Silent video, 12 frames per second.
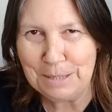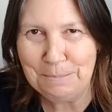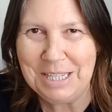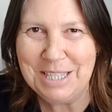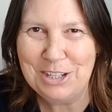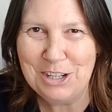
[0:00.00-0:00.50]

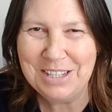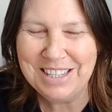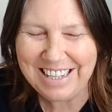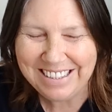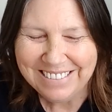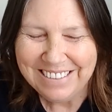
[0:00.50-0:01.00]

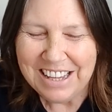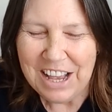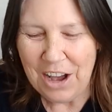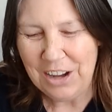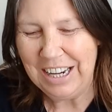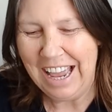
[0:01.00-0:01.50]
messages.
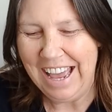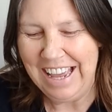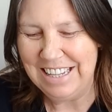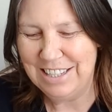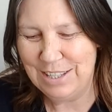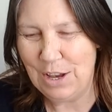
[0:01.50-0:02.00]

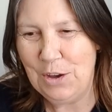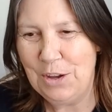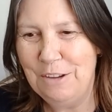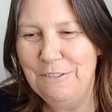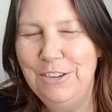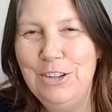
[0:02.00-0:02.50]
Okay,
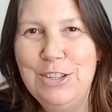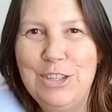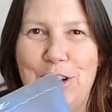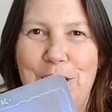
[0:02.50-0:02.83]
so first